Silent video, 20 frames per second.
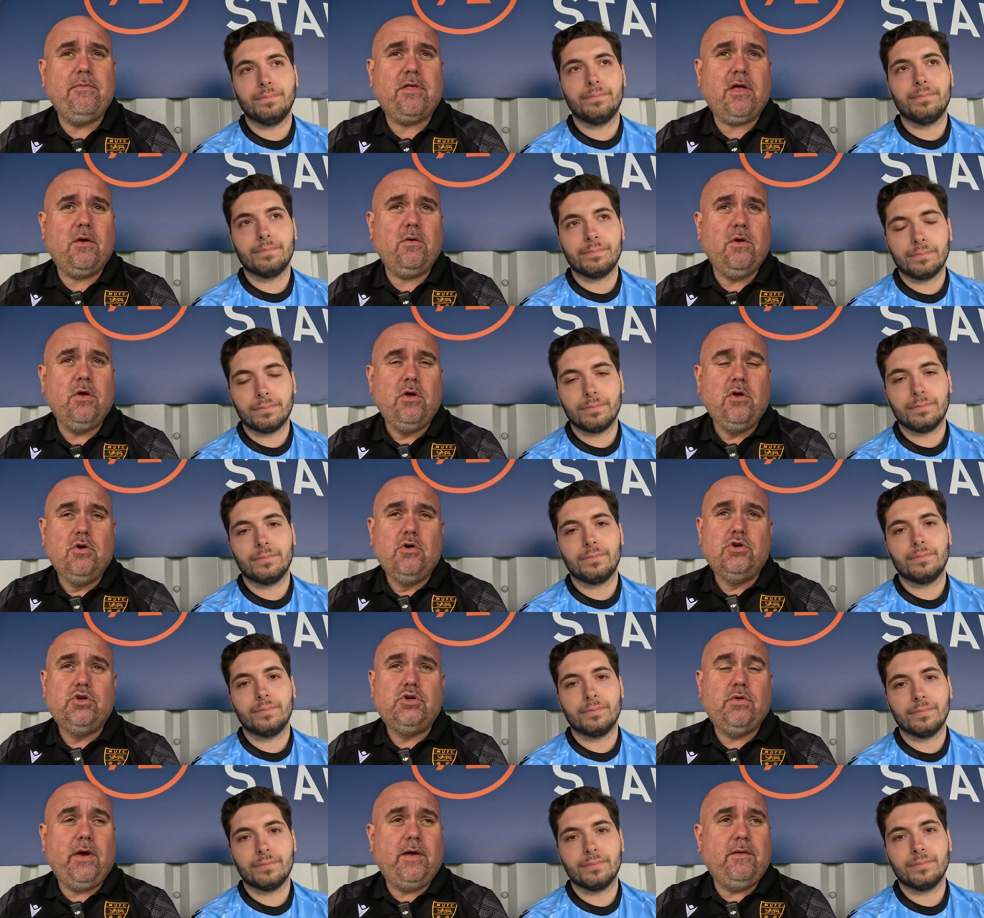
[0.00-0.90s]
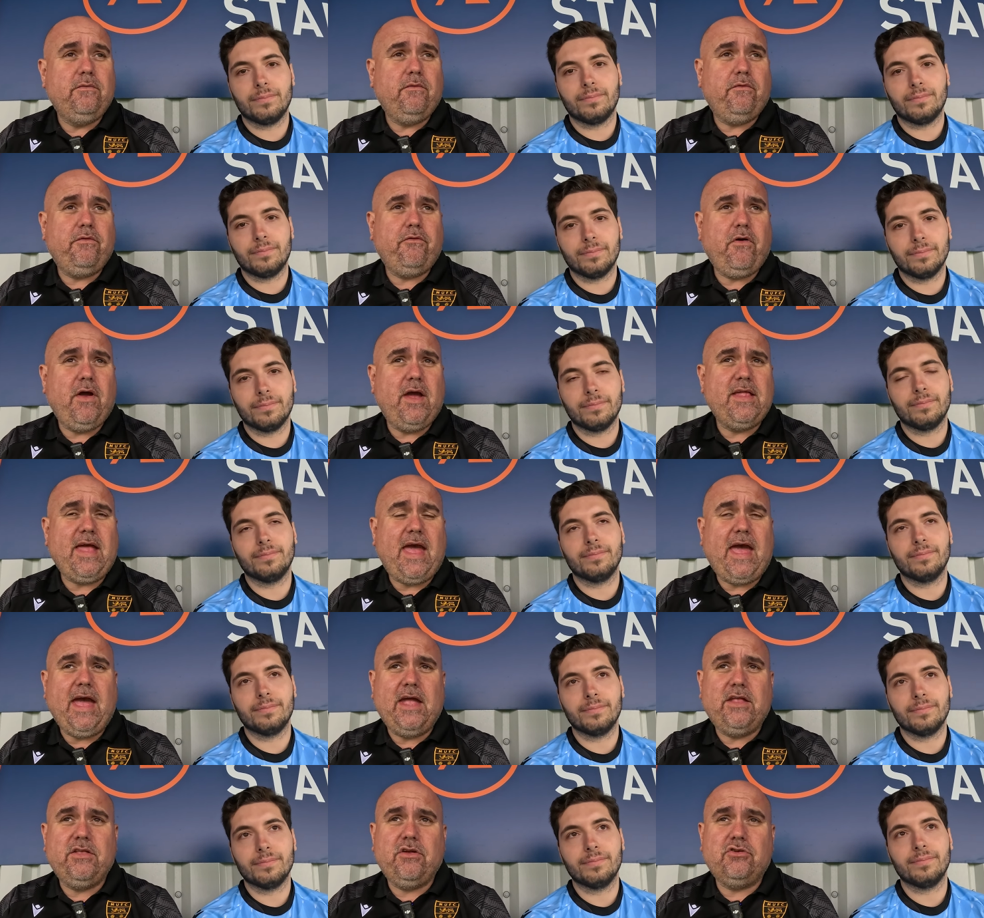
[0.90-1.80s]
Speaker 1: So join Fred
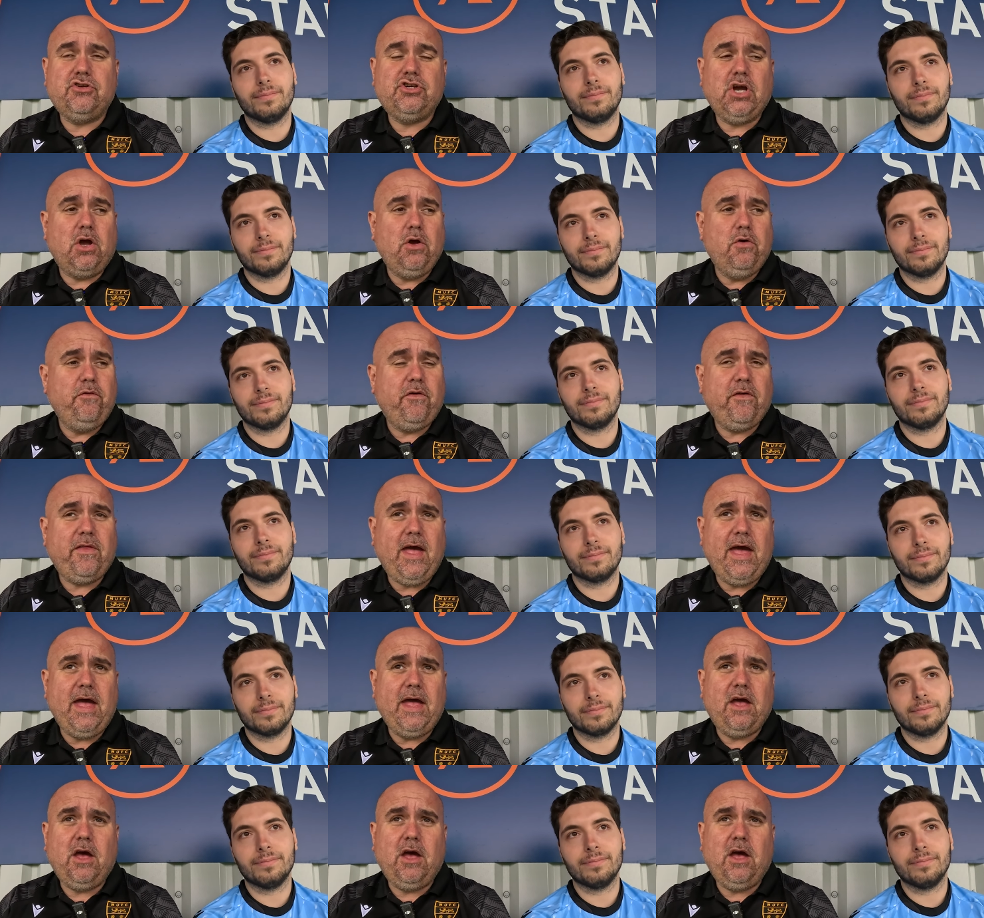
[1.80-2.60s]
and Joe for that.